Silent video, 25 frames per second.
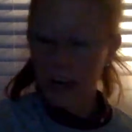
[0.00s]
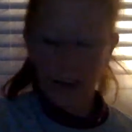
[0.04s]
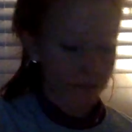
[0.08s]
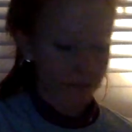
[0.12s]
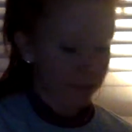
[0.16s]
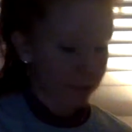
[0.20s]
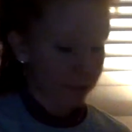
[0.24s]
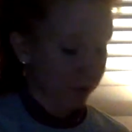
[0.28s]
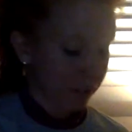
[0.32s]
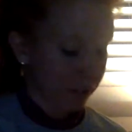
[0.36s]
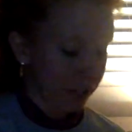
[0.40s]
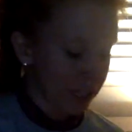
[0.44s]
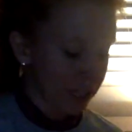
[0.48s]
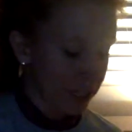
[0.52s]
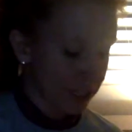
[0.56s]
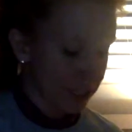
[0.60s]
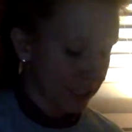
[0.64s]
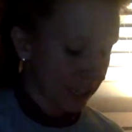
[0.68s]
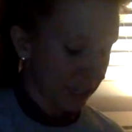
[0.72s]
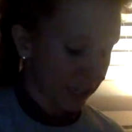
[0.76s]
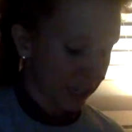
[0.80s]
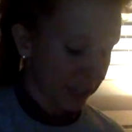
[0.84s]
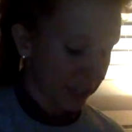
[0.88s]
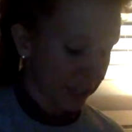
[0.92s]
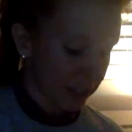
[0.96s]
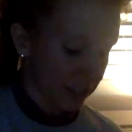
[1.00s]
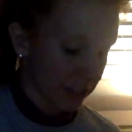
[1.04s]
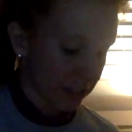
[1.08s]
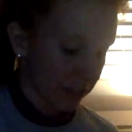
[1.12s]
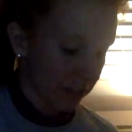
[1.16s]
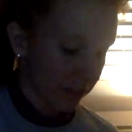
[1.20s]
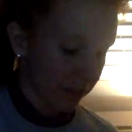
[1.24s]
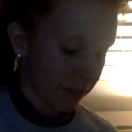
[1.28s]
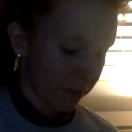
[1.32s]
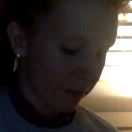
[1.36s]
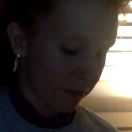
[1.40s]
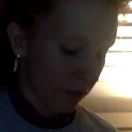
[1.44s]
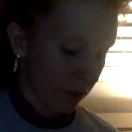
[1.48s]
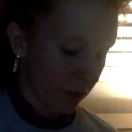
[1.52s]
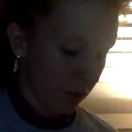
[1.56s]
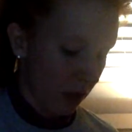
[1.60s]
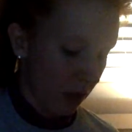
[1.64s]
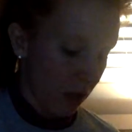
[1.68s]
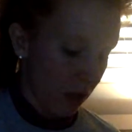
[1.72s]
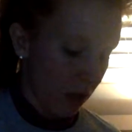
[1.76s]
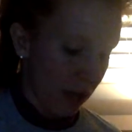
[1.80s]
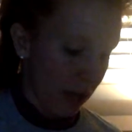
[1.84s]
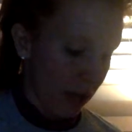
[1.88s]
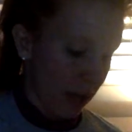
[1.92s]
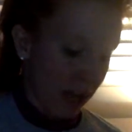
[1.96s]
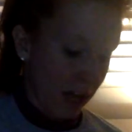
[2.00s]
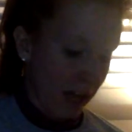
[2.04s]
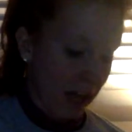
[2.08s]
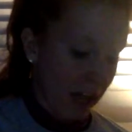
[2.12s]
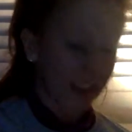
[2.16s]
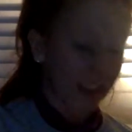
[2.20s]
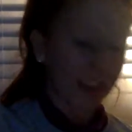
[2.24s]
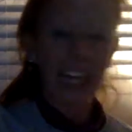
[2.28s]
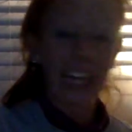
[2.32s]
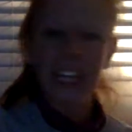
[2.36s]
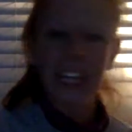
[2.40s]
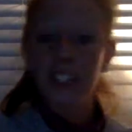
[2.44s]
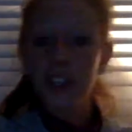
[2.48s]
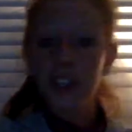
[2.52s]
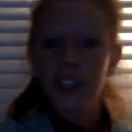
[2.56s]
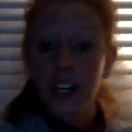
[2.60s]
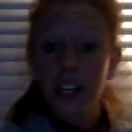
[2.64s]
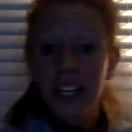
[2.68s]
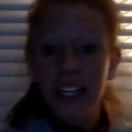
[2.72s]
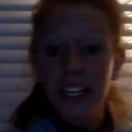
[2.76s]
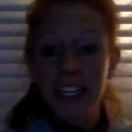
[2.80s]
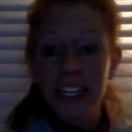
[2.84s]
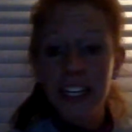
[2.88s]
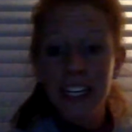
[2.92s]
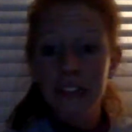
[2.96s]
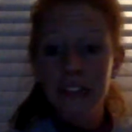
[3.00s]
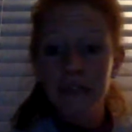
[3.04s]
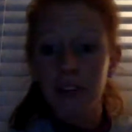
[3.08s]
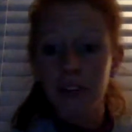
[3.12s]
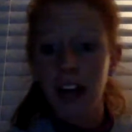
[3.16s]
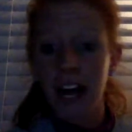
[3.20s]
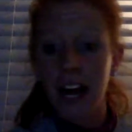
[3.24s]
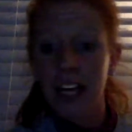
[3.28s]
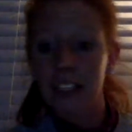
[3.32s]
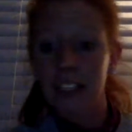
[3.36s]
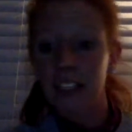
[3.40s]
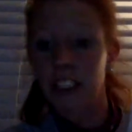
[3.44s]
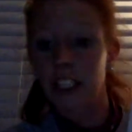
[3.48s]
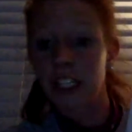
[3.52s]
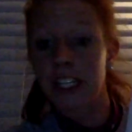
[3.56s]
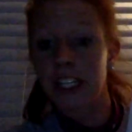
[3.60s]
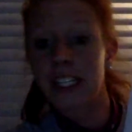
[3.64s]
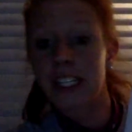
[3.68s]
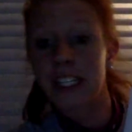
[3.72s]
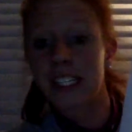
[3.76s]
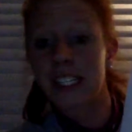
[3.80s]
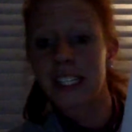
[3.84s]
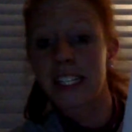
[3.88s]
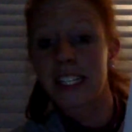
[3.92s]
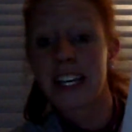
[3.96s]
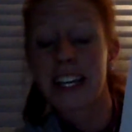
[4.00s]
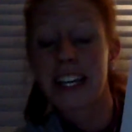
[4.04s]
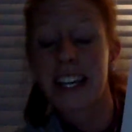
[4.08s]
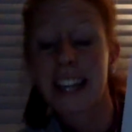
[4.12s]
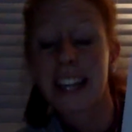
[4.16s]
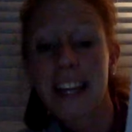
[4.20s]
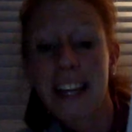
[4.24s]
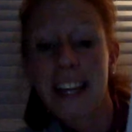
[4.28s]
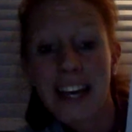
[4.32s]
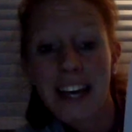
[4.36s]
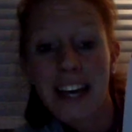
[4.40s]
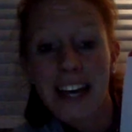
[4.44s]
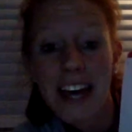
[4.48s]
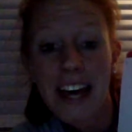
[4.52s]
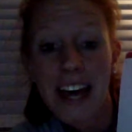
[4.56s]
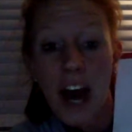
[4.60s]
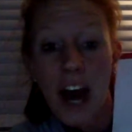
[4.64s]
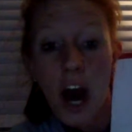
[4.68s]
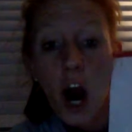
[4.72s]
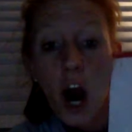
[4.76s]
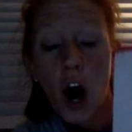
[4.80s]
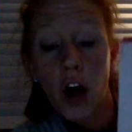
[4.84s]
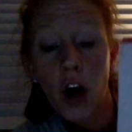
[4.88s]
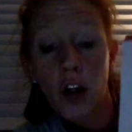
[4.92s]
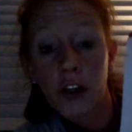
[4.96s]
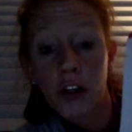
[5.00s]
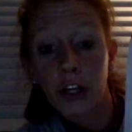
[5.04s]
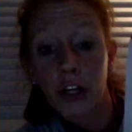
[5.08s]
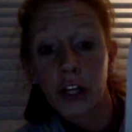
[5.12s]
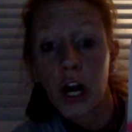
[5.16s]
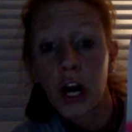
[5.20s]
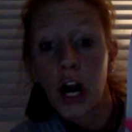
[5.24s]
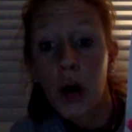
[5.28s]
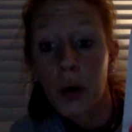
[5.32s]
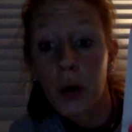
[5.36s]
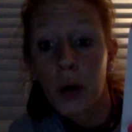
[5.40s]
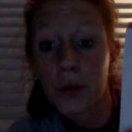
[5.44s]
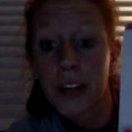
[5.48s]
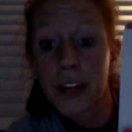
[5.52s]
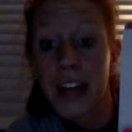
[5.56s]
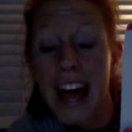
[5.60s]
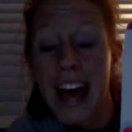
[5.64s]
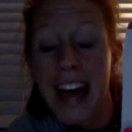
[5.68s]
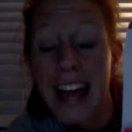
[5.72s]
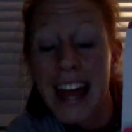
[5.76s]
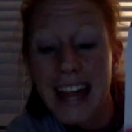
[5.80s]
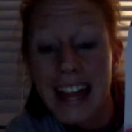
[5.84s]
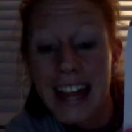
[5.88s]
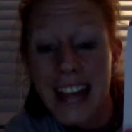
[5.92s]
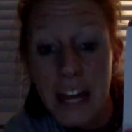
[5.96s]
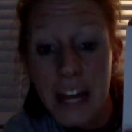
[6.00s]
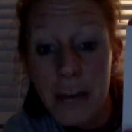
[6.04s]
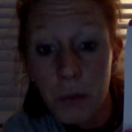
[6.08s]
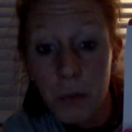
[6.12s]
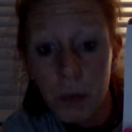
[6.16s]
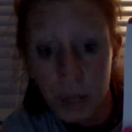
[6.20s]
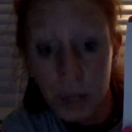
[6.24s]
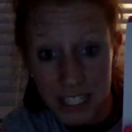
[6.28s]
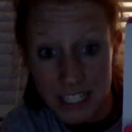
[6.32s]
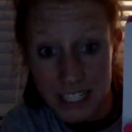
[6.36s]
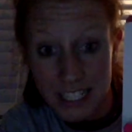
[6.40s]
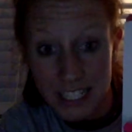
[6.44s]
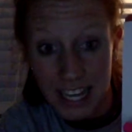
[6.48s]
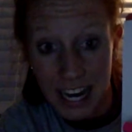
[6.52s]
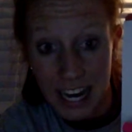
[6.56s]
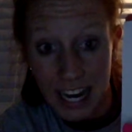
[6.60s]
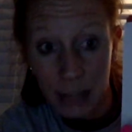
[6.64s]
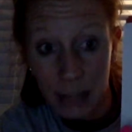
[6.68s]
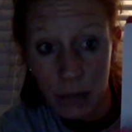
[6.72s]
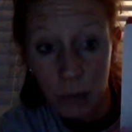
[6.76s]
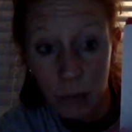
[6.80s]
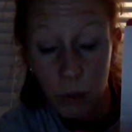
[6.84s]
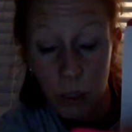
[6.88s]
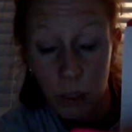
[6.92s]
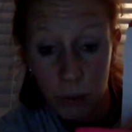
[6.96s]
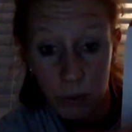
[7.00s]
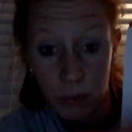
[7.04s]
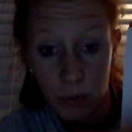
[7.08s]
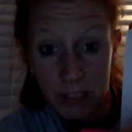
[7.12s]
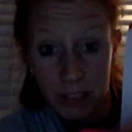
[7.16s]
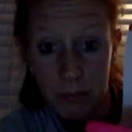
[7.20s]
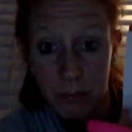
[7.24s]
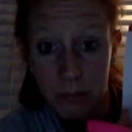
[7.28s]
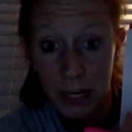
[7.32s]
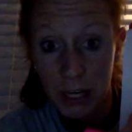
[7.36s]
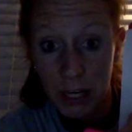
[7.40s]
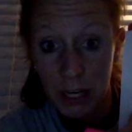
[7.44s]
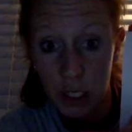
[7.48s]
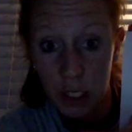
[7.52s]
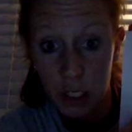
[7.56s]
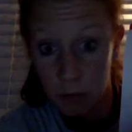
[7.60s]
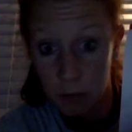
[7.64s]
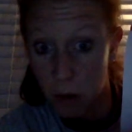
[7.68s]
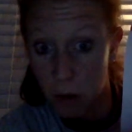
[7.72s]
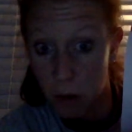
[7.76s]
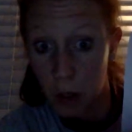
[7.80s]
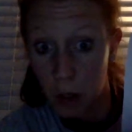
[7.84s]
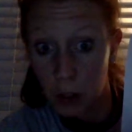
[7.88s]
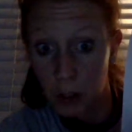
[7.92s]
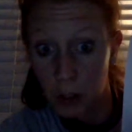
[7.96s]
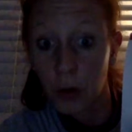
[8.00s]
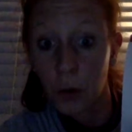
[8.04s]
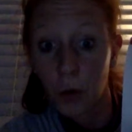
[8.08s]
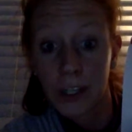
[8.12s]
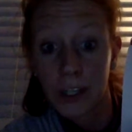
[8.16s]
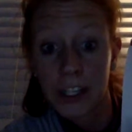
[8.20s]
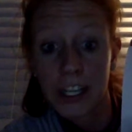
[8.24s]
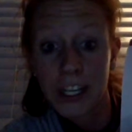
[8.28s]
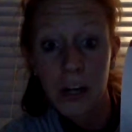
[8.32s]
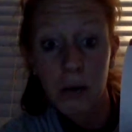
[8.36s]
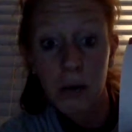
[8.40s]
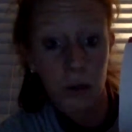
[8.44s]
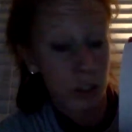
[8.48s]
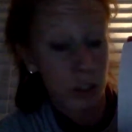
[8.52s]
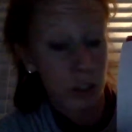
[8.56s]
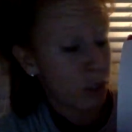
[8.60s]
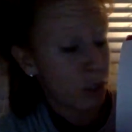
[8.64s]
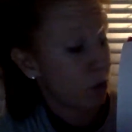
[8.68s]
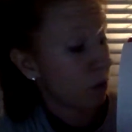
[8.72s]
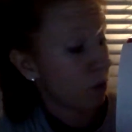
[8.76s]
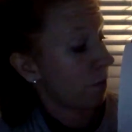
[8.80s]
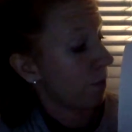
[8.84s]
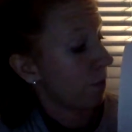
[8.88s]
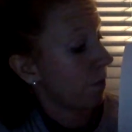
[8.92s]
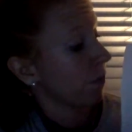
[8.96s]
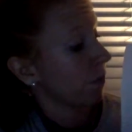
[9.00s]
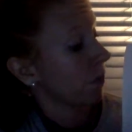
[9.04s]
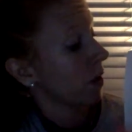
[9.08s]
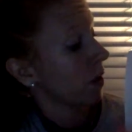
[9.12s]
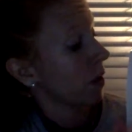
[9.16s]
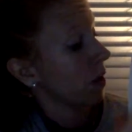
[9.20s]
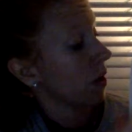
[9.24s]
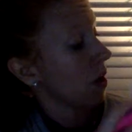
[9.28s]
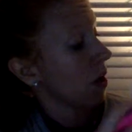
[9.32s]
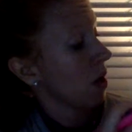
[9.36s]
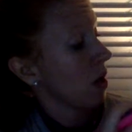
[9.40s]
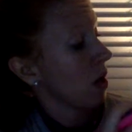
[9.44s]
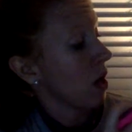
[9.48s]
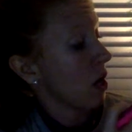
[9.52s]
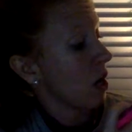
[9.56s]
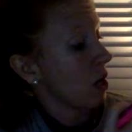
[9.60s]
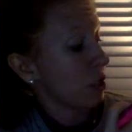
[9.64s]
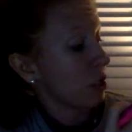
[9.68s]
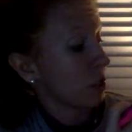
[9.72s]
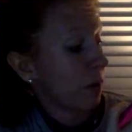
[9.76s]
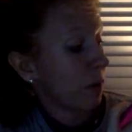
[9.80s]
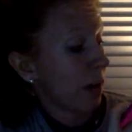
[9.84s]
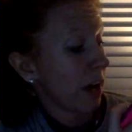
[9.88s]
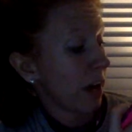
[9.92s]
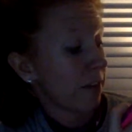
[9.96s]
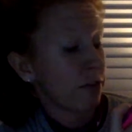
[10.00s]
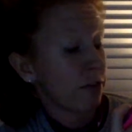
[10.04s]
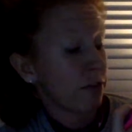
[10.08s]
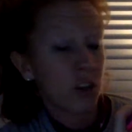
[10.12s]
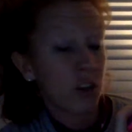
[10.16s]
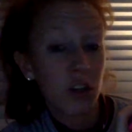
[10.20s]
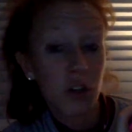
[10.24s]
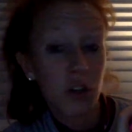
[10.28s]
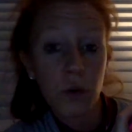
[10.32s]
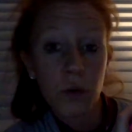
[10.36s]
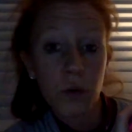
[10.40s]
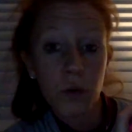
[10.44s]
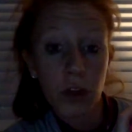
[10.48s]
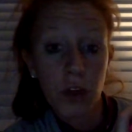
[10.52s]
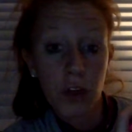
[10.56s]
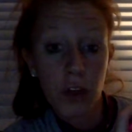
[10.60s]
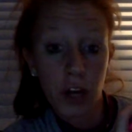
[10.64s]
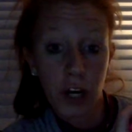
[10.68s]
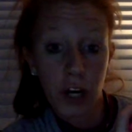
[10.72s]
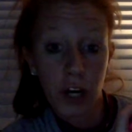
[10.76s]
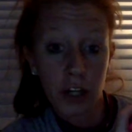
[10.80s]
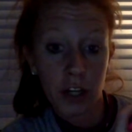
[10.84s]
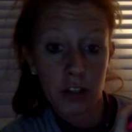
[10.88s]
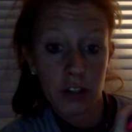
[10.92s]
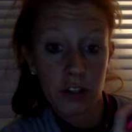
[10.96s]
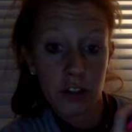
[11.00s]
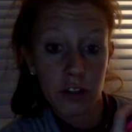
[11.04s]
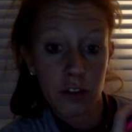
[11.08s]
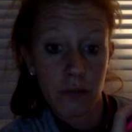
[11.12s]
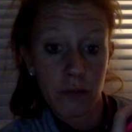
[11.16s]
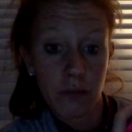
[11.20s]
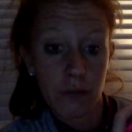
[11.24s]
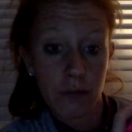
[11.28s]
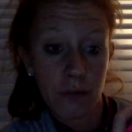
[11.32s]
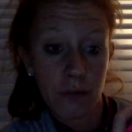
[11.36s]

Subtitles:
have 3/6, let's look at these fractions on their own and then we'll decide which one's bigger, smaller, or equal to. So we have 2/3.